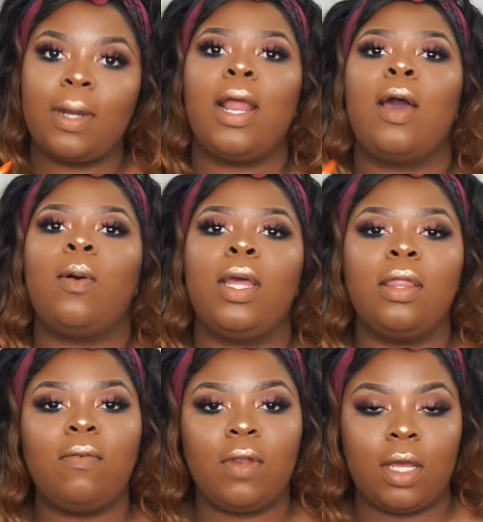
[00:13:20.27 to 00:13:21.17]
Now
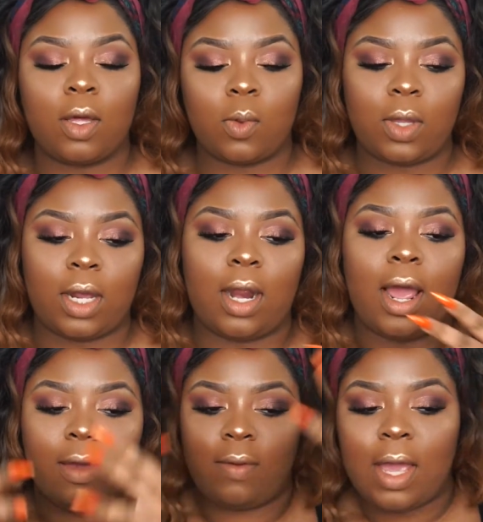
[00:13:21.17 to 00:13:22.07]
in the video that
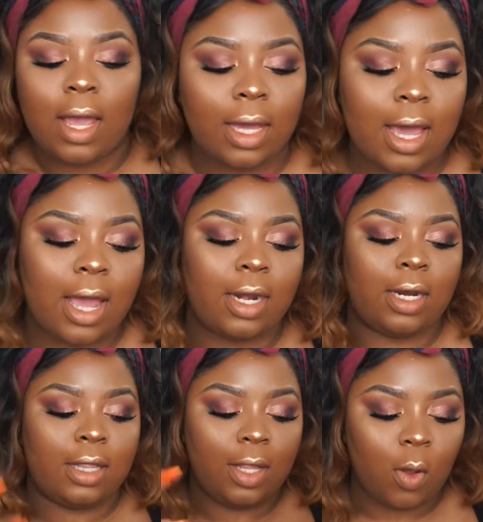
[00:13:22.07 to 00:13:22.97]
I've
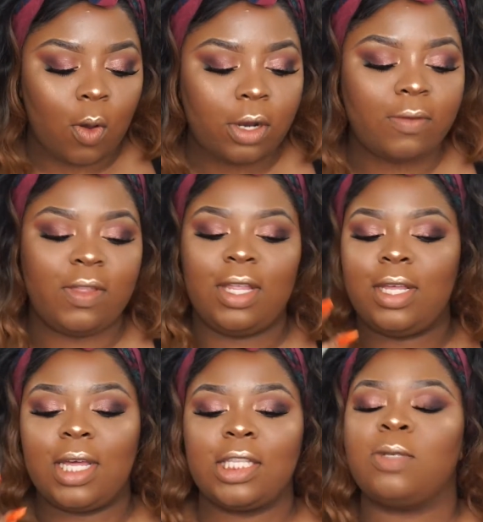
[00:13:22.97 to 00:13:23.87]
gotten all of
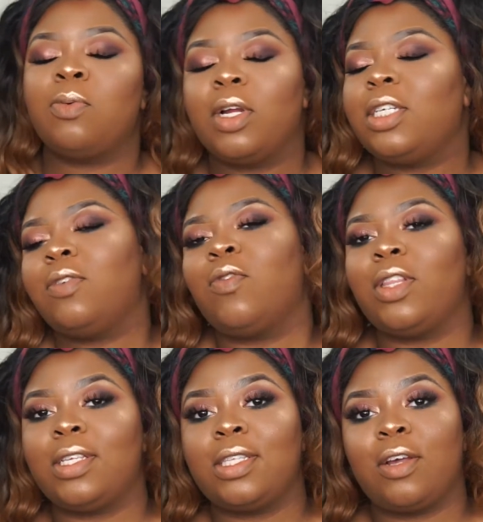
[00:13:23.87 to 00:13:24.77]
the inspiration for
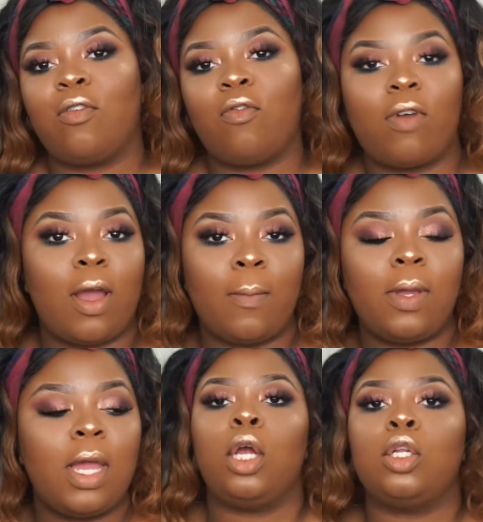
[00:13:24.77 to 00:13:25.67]
this look from,